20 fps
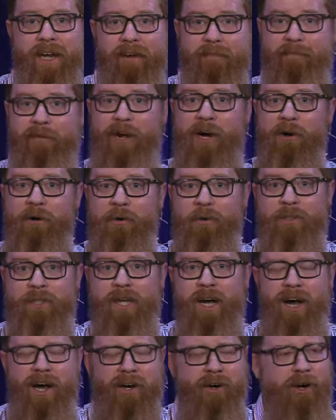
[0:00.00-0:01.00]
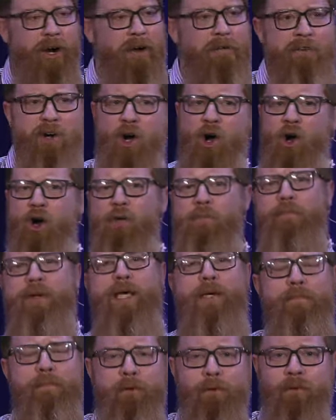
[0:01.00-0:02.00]
Pharaoh's daughter, of all
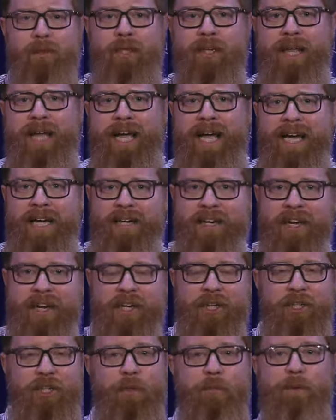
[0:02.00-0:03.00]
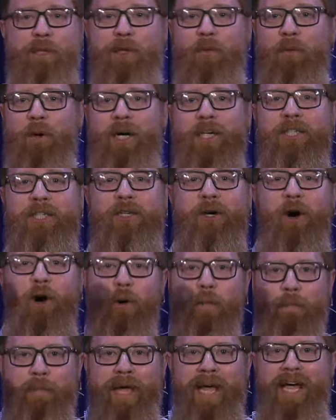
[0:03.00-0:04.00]
people in the land, should be the one to
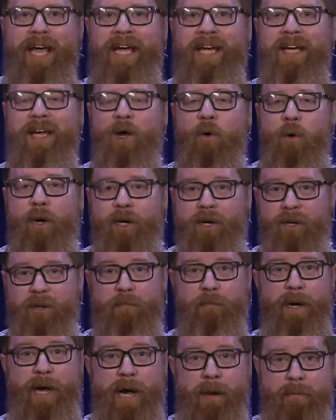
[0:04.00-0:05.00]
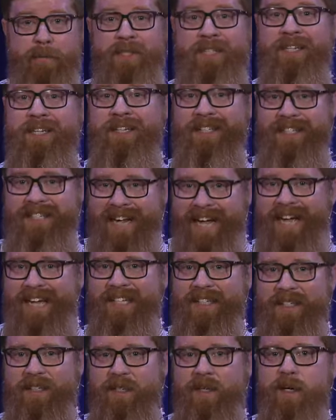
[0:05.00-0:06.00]
obey what her pops
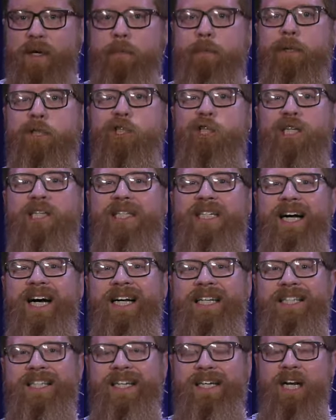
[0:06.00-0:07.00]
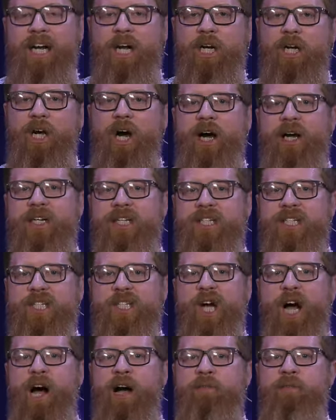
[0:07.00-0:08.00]
says but she doesn't. God is
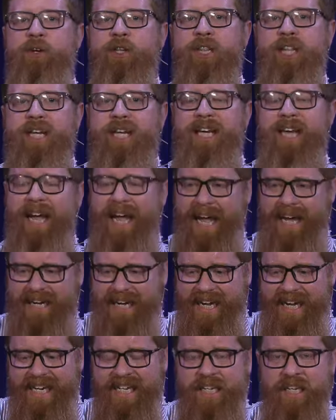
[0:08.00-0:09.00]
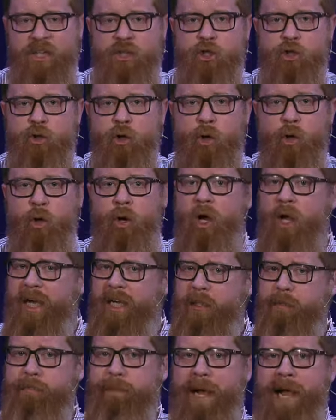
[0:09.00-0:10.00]
sovereignly and in control.
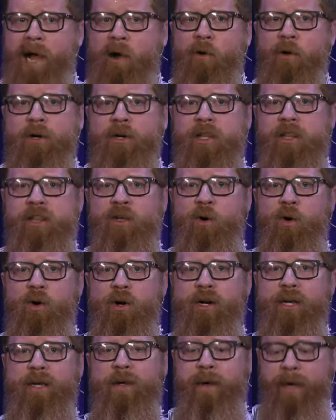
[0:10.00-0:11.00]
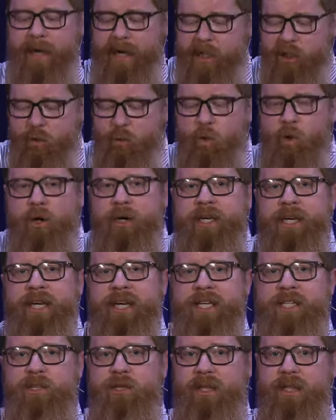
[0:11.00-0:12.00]
His power and authority is working
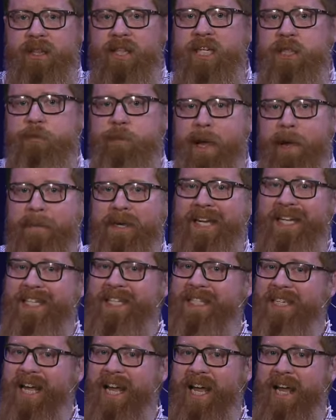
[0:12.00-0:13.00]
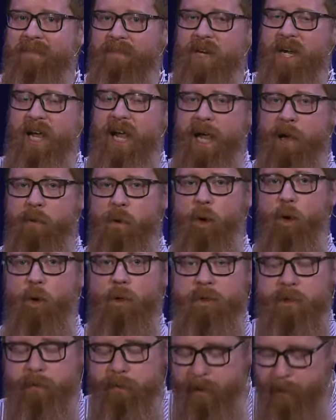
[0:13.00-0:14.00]
it so that this baby is saved and will
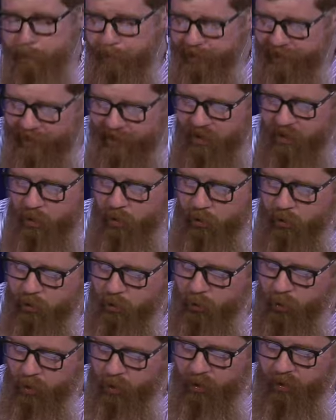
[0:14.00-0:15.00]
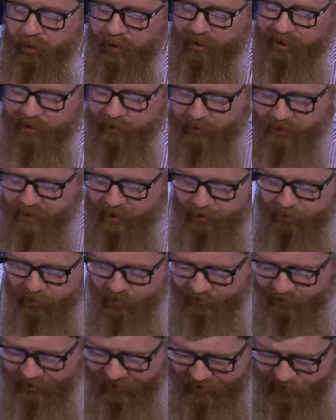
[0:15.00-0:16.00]
ultimately play a huge role in the redemption
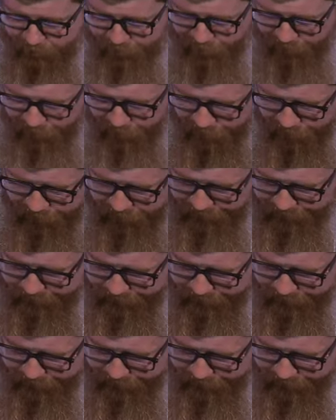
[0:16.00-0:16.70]
of God's people.